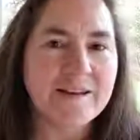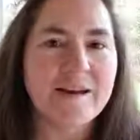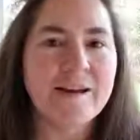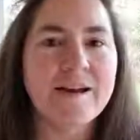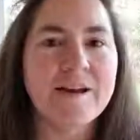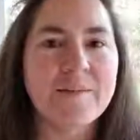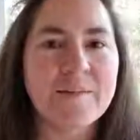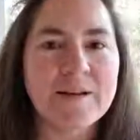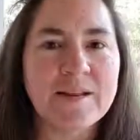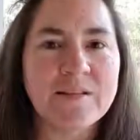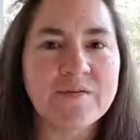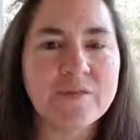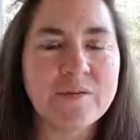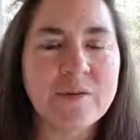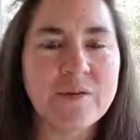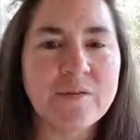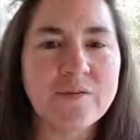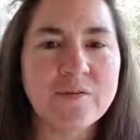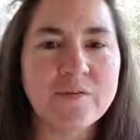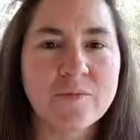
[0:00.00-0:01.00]
Um, I'd love to
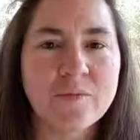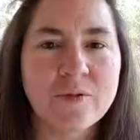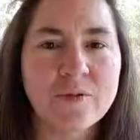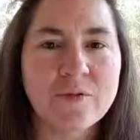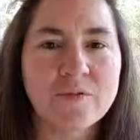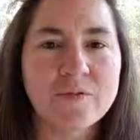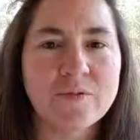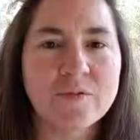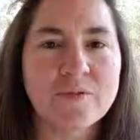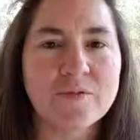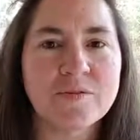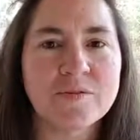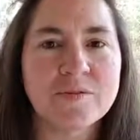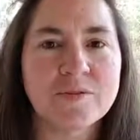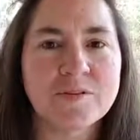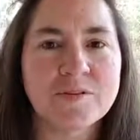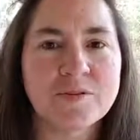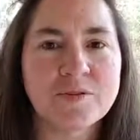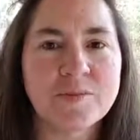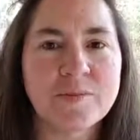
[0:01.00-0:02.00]
hear from you, so
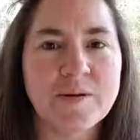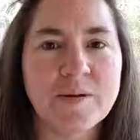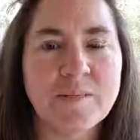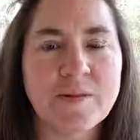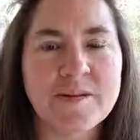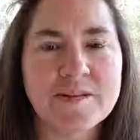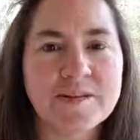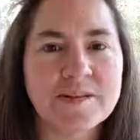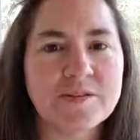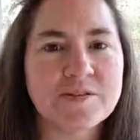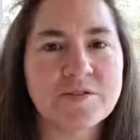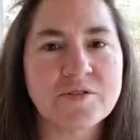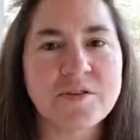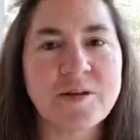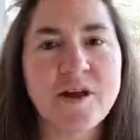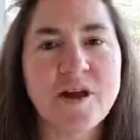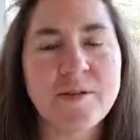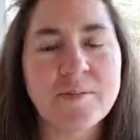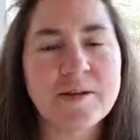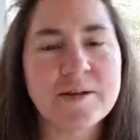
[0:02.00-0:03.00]
shoot me a message or
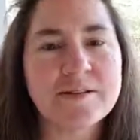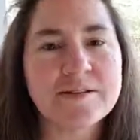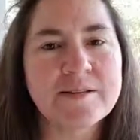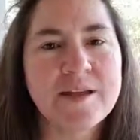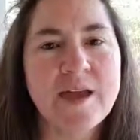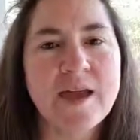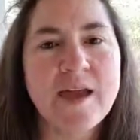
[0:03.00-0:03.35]
comment